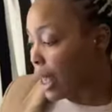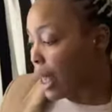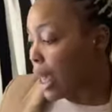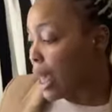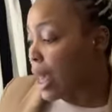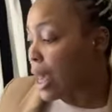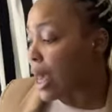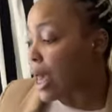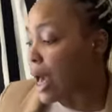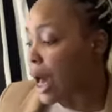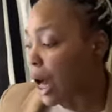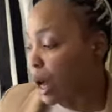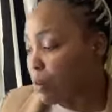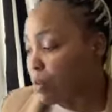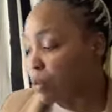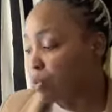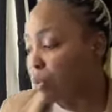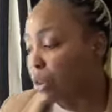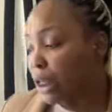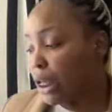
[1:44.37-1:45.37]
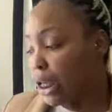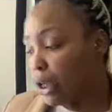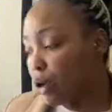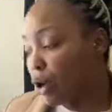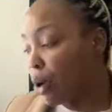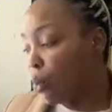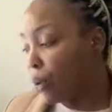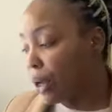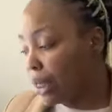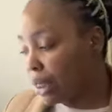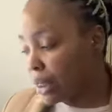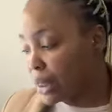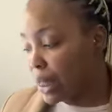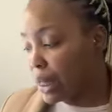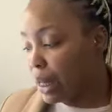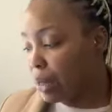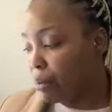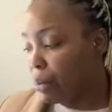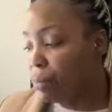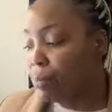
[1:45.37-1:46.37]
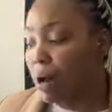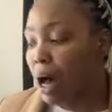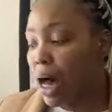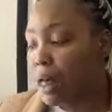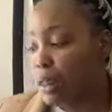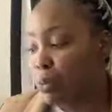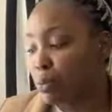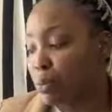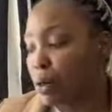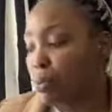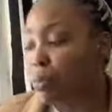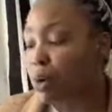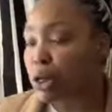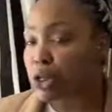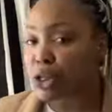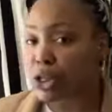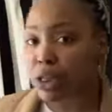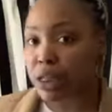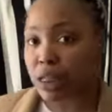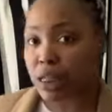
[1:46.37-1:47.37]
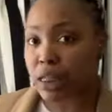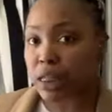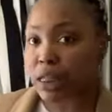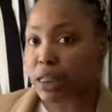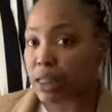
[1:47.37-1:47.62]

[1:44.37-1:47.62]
It helps with ER wait time and possible emergencies.